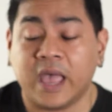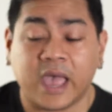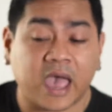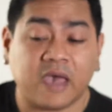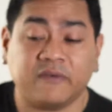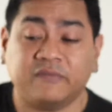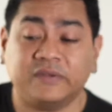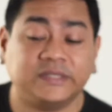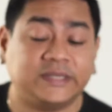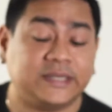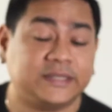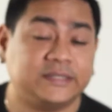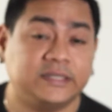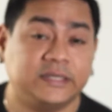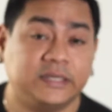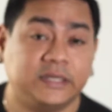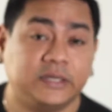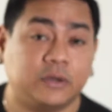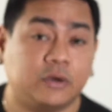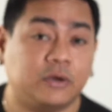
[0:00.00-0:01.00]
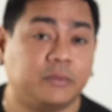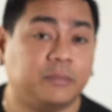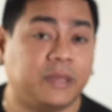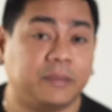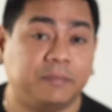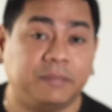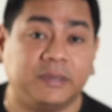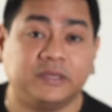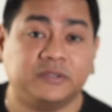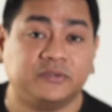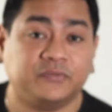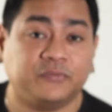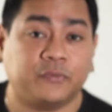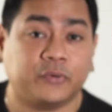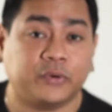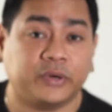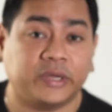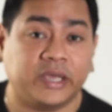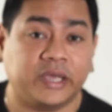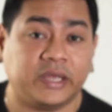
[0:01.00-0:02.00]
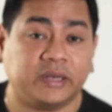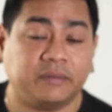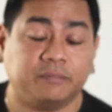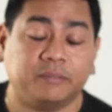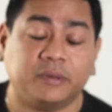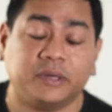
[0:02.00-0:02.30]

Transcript: I haven't tested it on my PS4 yet,